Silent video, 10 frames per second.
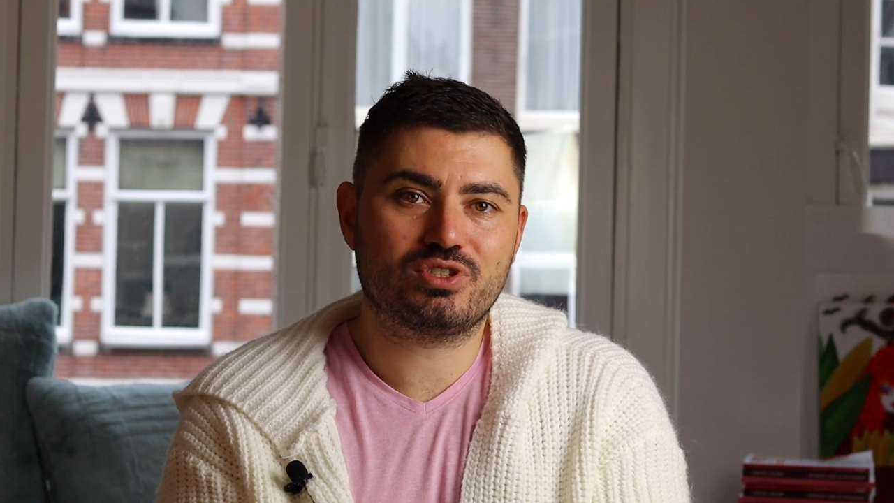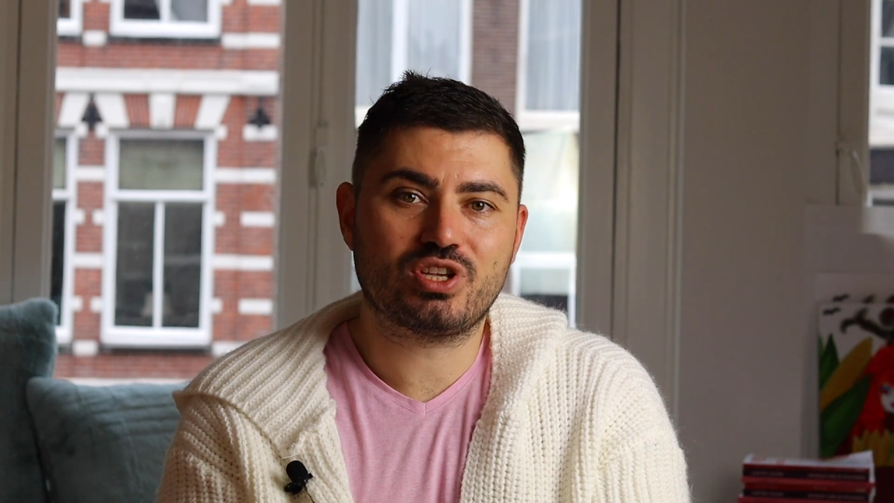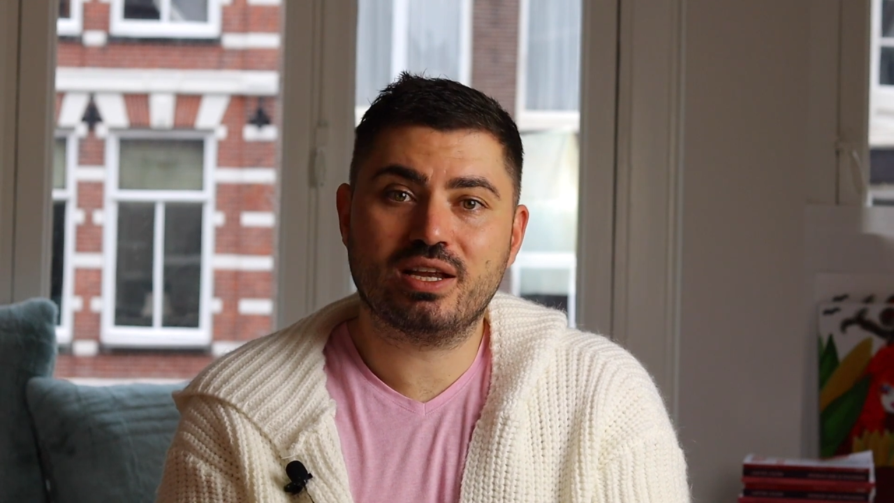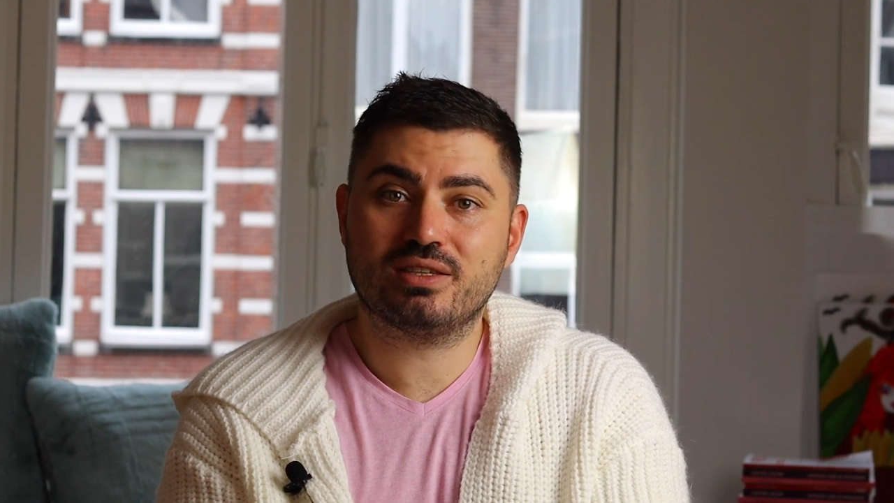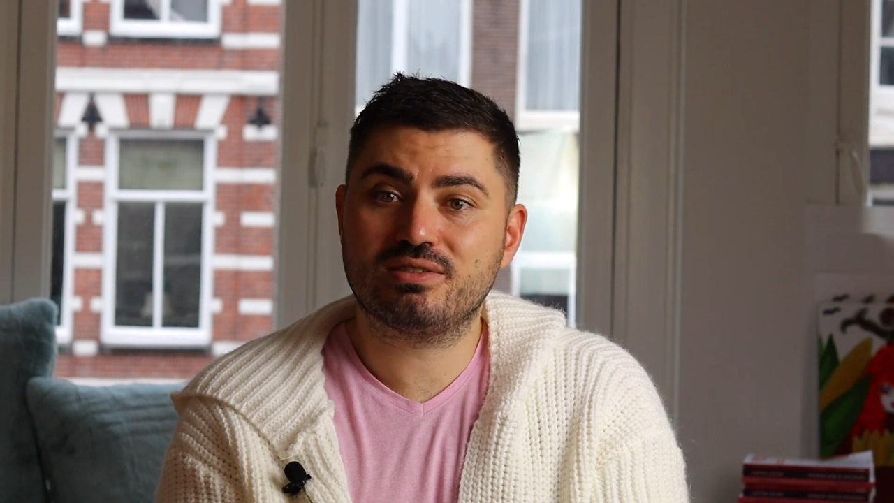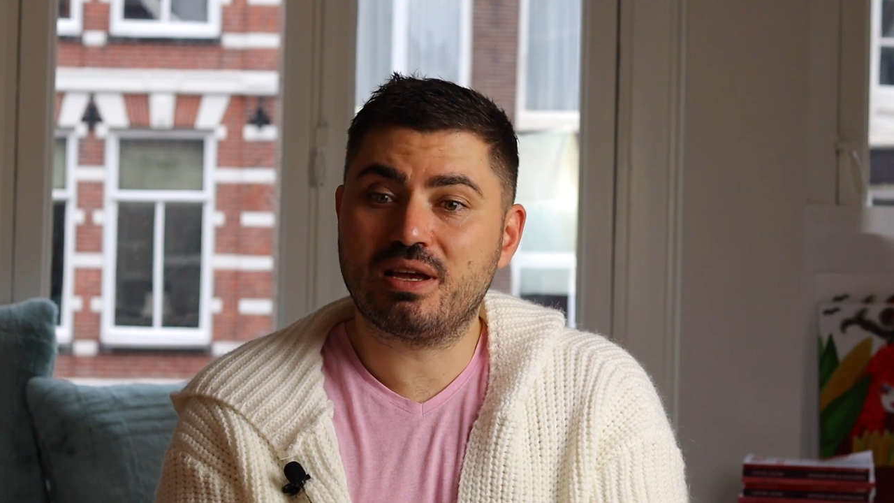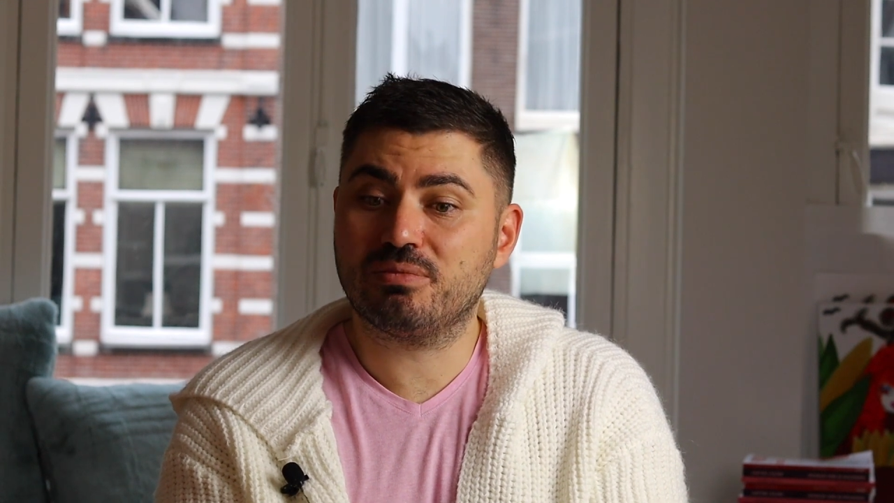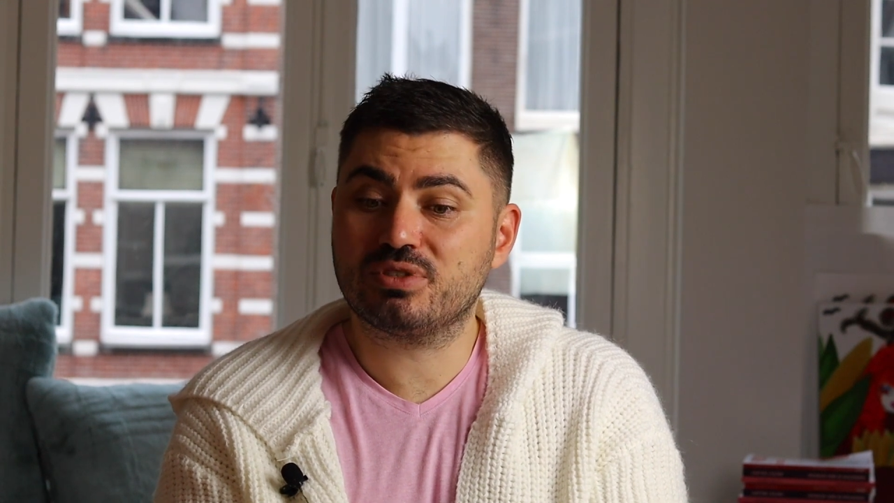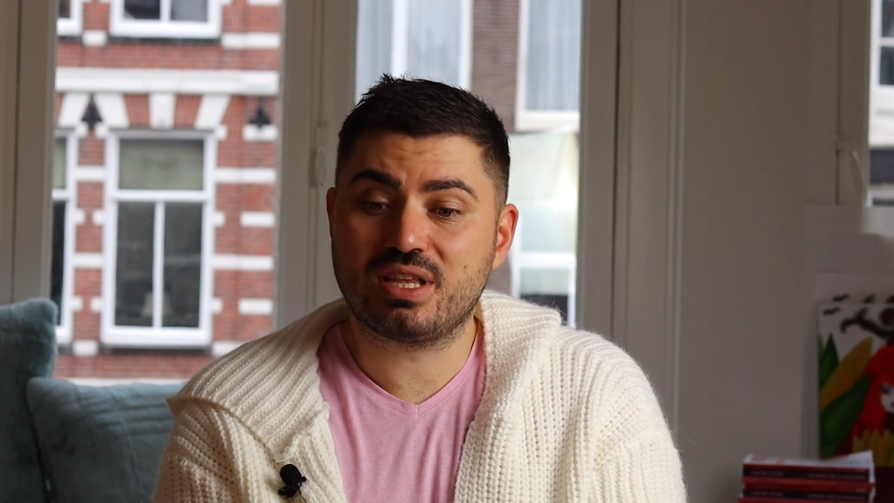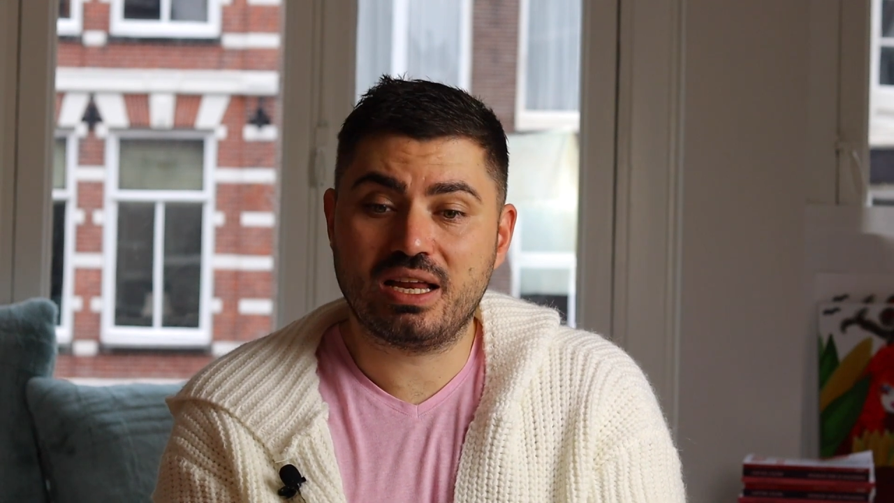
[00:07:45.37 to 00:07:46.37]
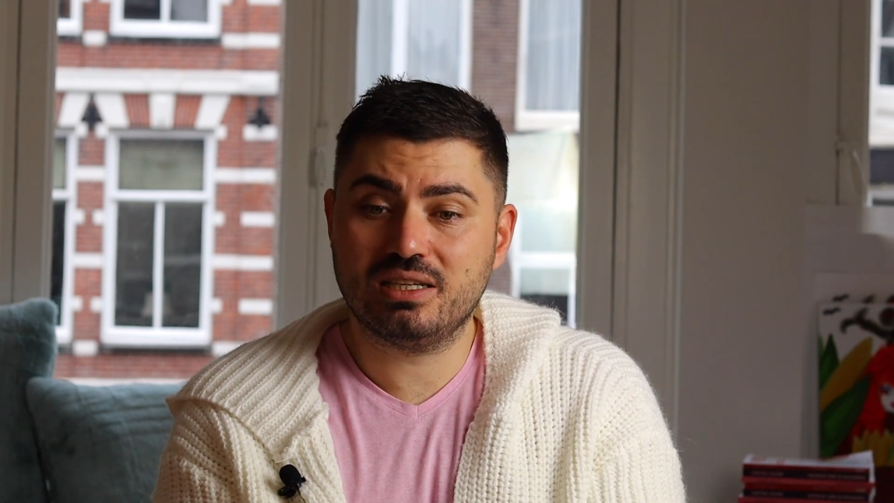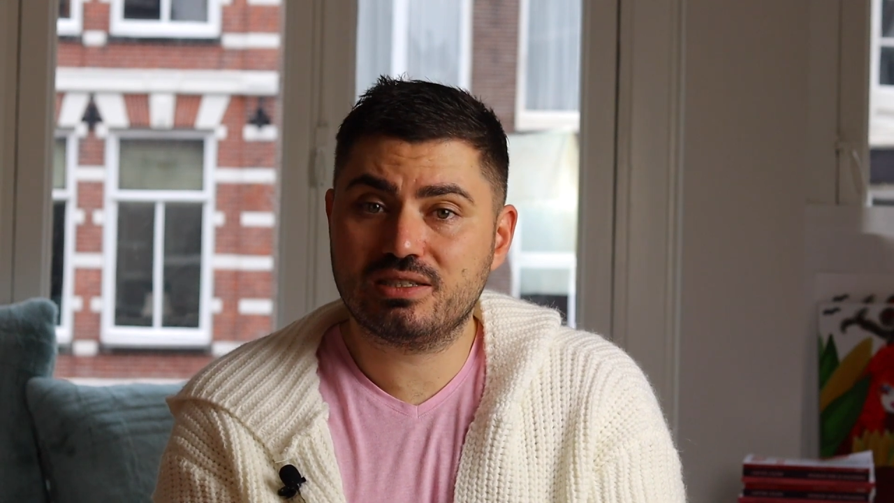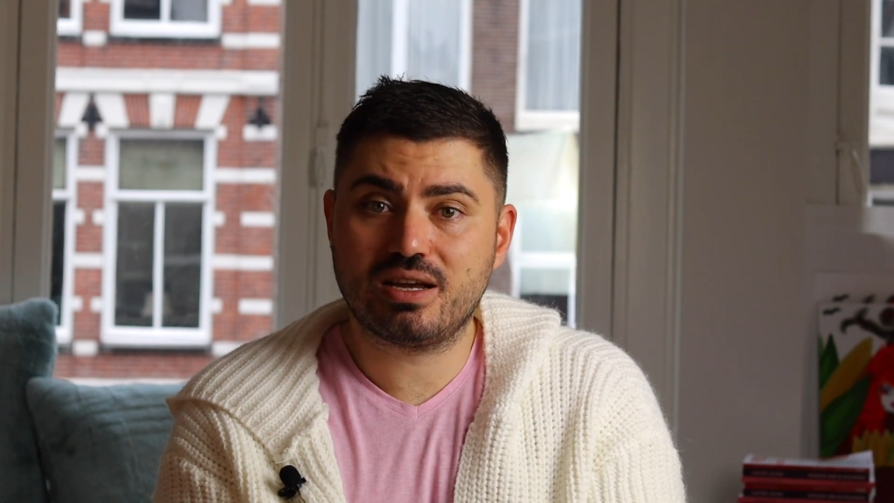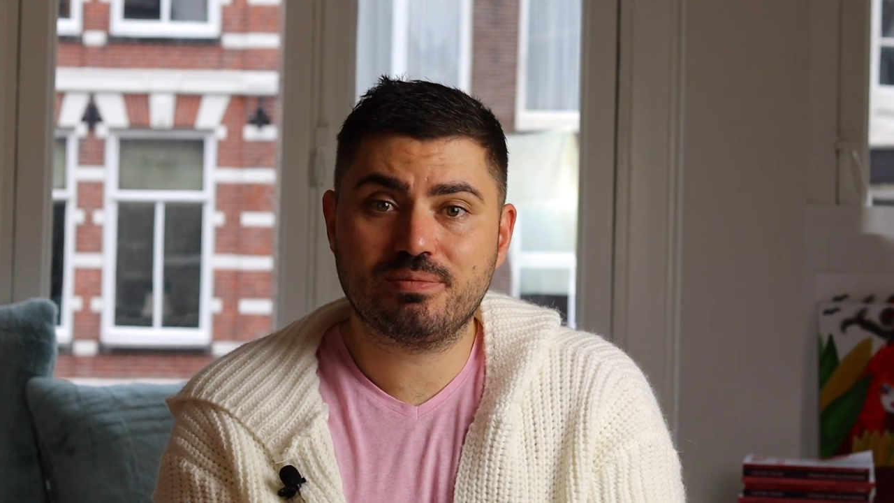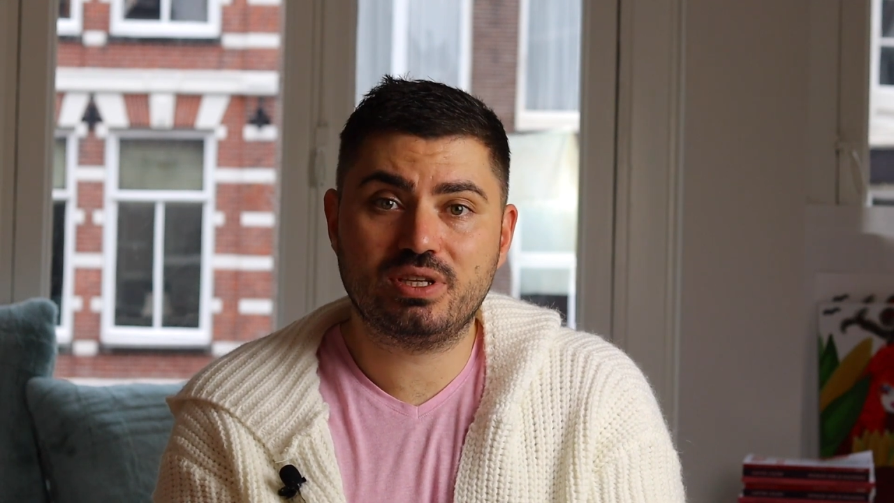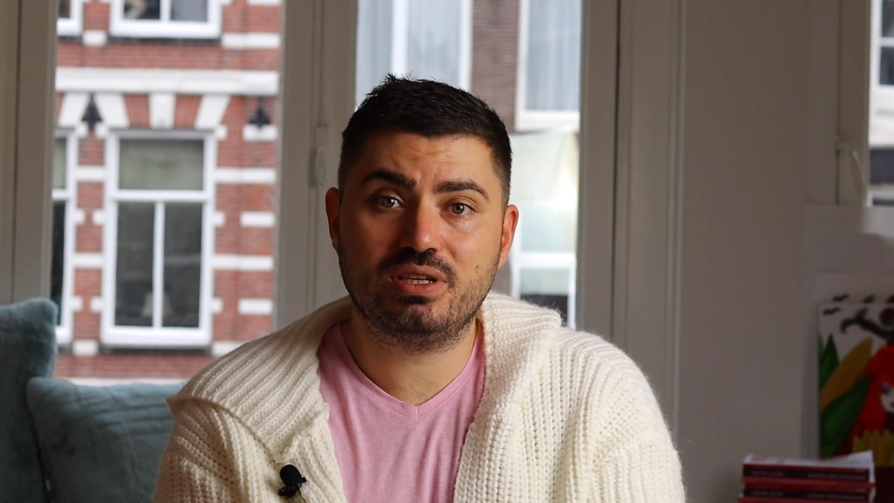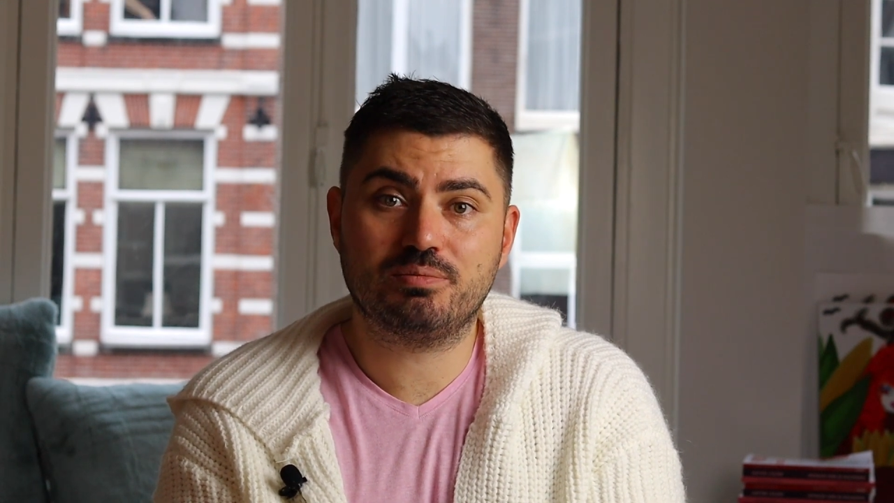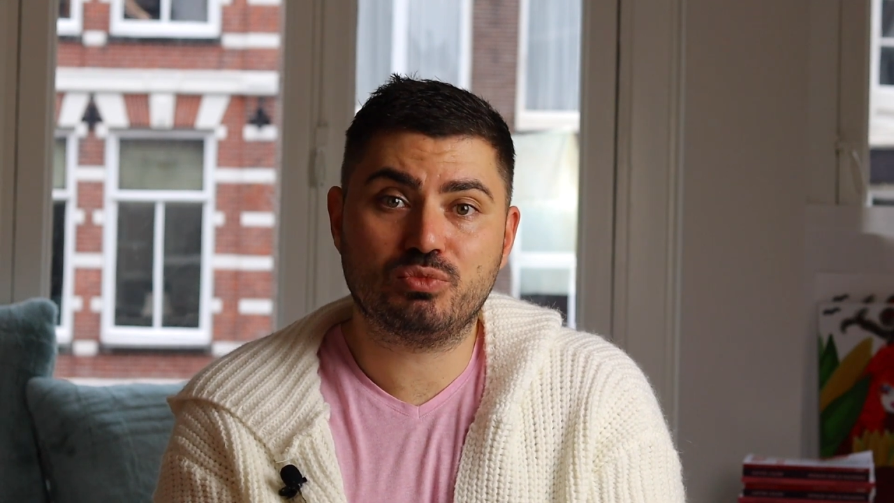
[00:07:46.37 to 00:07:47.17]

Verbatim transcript: start some, starting something,